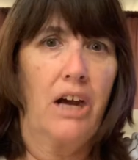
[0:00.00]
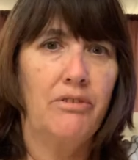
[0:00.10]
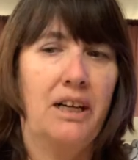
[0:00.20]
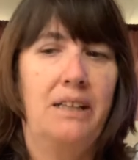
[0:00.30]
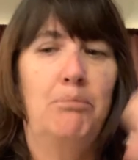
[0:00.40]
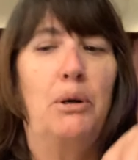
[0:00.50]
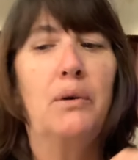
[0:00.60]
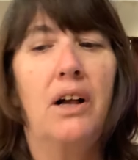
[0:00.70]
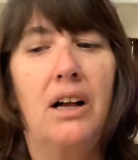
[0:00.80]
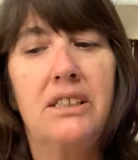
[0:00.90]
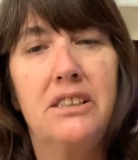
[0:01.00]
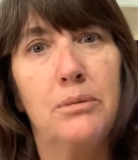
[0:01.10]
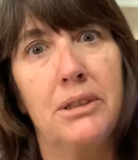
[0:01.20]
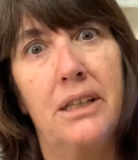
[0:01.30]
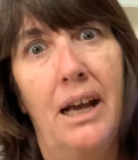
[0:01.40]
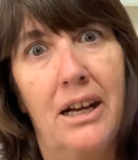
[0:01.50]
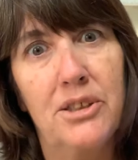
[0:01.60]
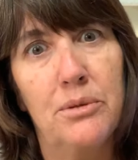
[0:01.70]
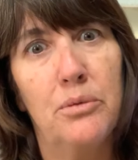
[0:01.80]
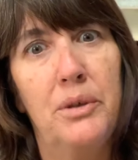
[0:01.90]
right? Pocahontas was an
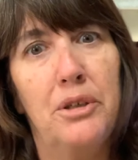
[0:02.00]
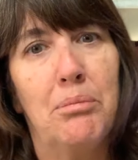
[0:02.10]
actual real